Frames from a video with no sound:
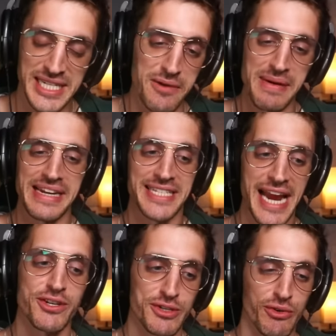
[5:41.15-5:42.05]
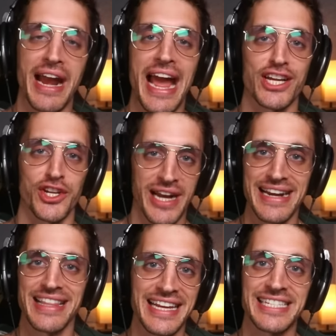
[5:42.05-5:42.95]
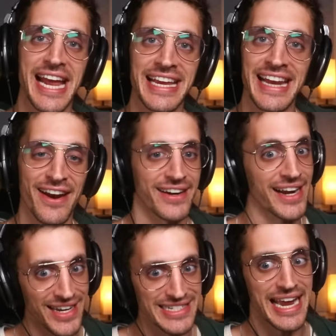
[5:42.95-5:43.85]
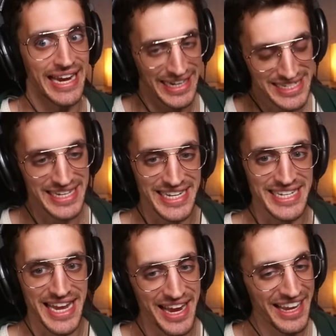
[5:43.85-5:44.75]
is going to be a dangerous reaction. Anything taken out of context is